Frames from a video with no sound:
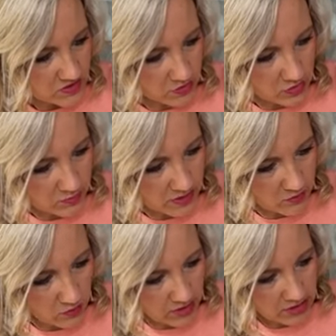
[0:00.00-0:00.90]
So don't be
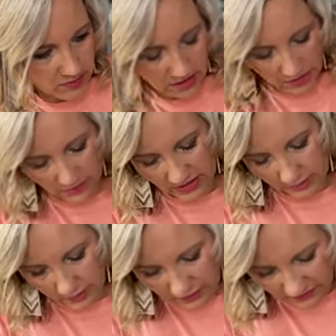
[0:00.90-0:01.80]
worried about
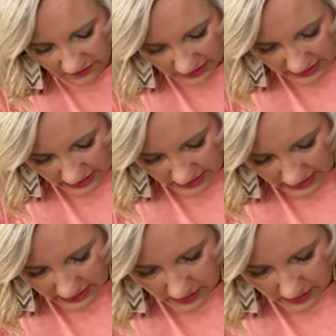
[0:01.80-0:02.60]
being perfect.